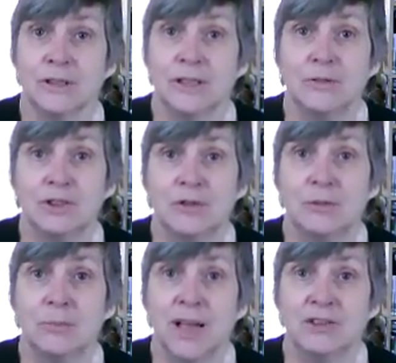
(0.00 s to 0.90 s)
Give yourself
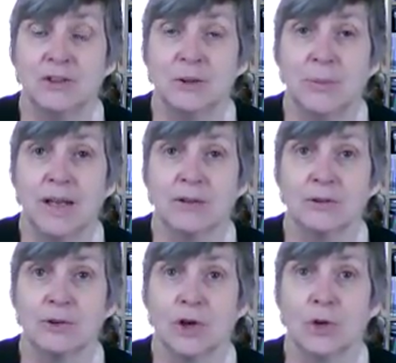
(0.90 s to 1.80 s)
a pat on the back
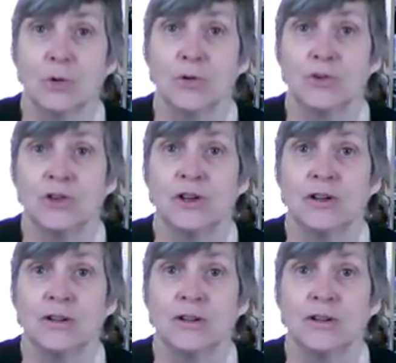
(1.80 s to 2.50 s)
or a gold star.